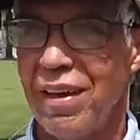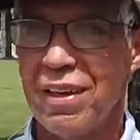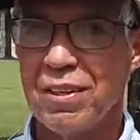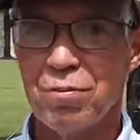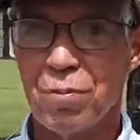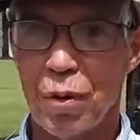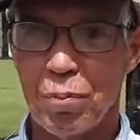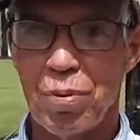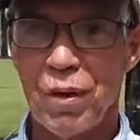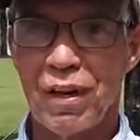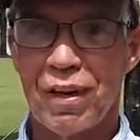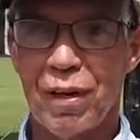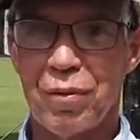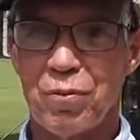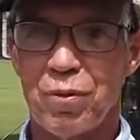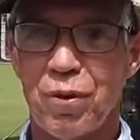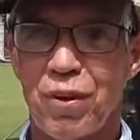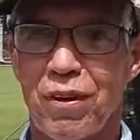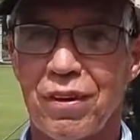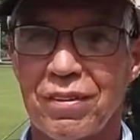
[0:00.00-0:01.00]
It's my
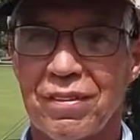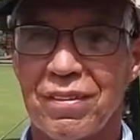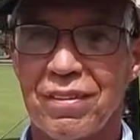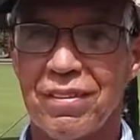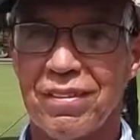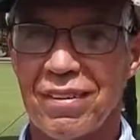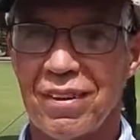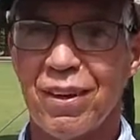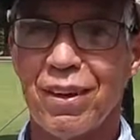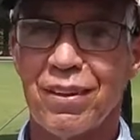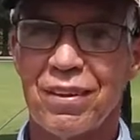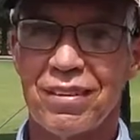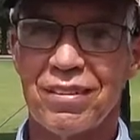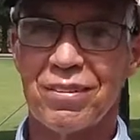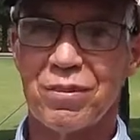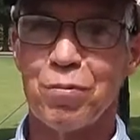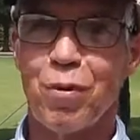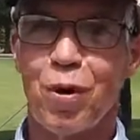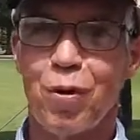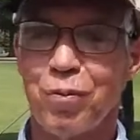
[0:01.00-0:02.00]
pickup truck, a little
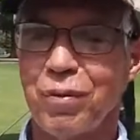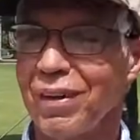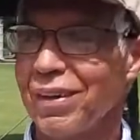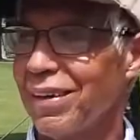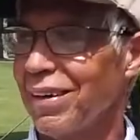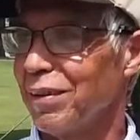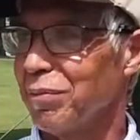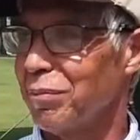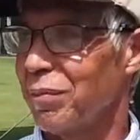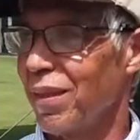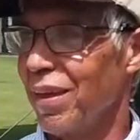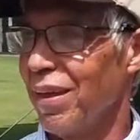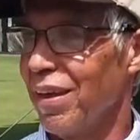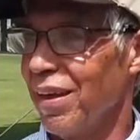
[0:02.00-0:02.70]
small pickup.